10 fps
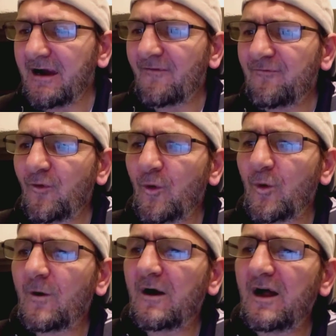
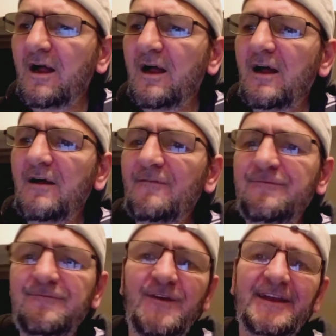for
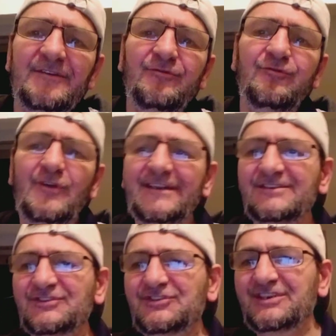fake
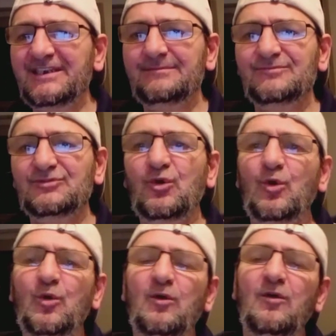friendships
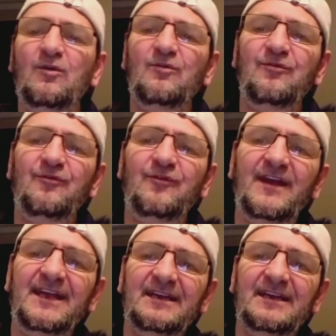or fake